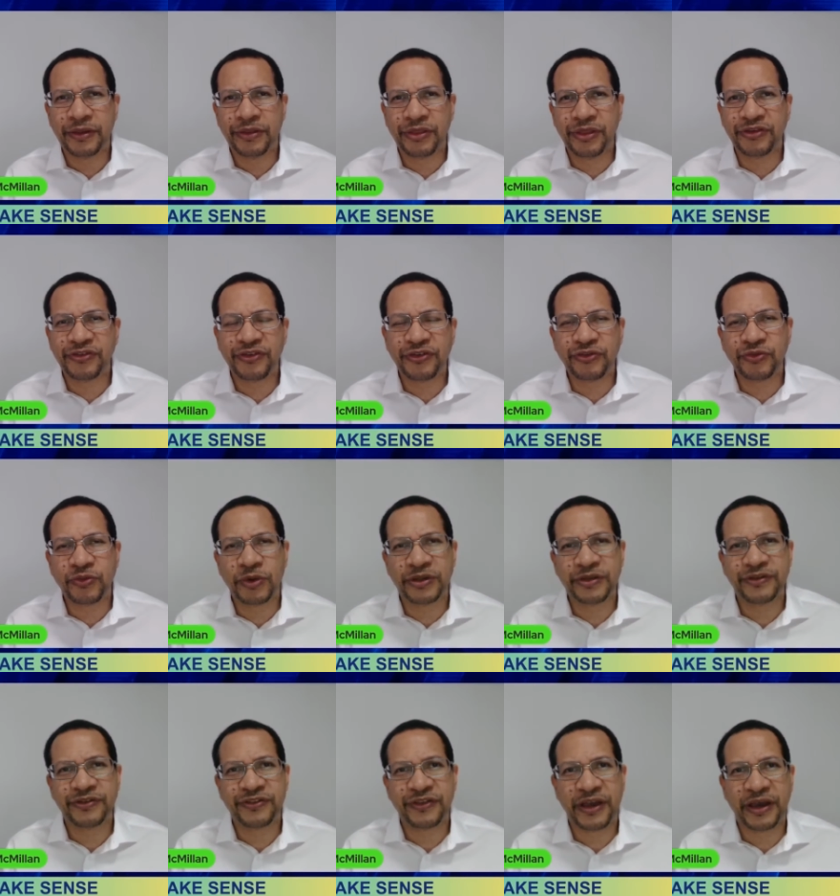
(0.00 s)
This is
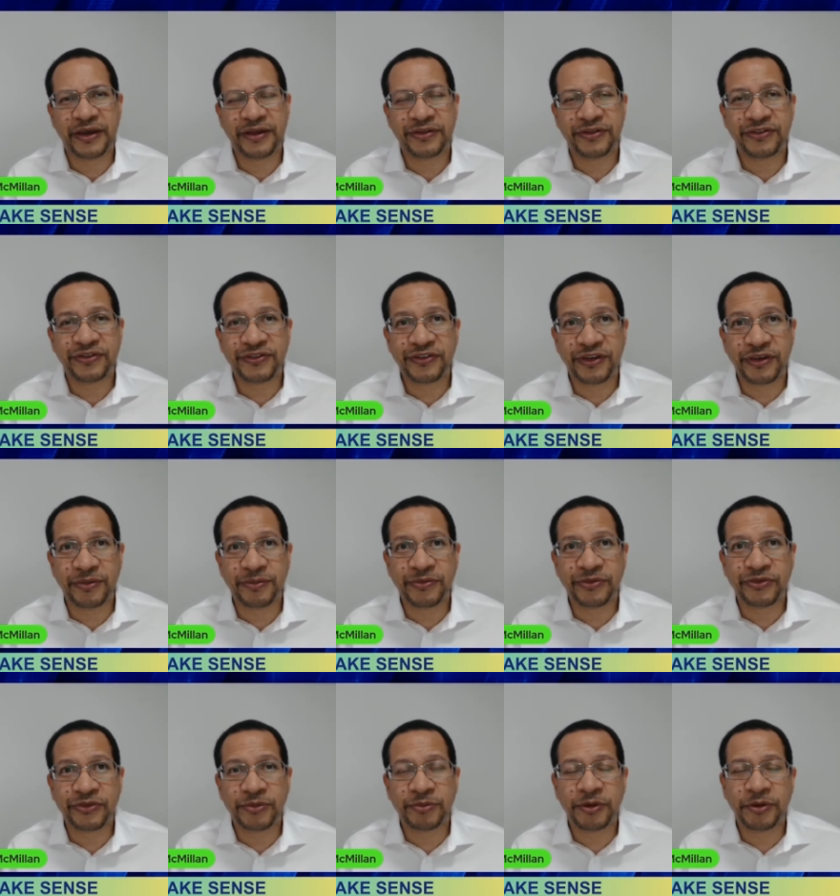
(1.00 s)
what the science
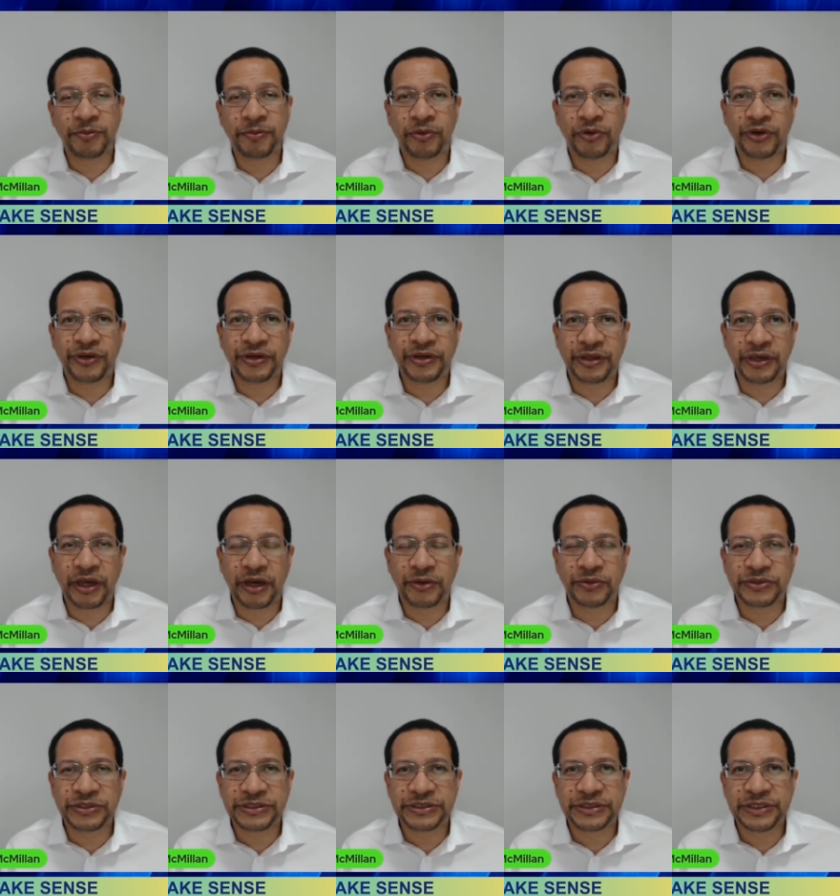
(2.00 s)
seems to be pointing
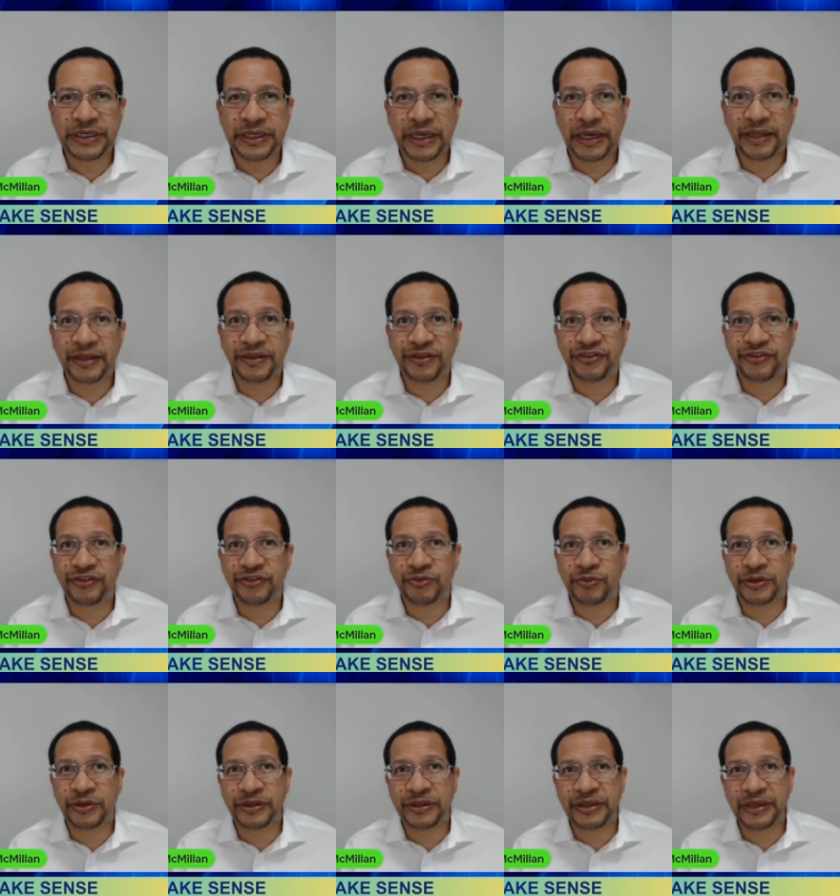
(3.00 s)
out, and this
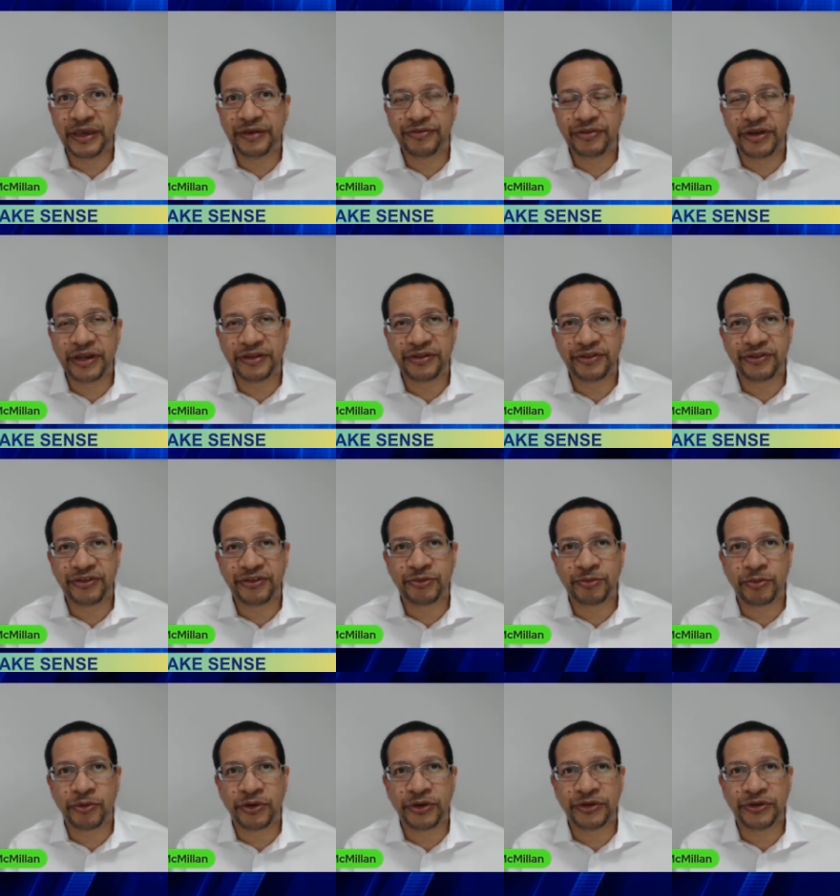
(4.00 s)
is what the evidence is
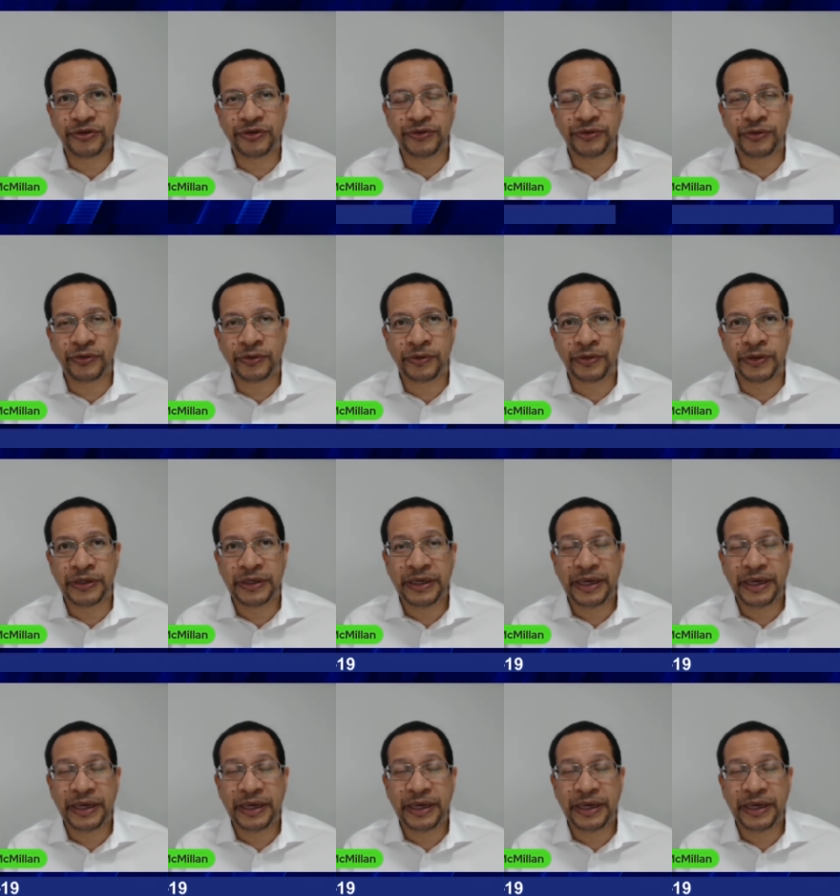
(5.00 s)
pointing to.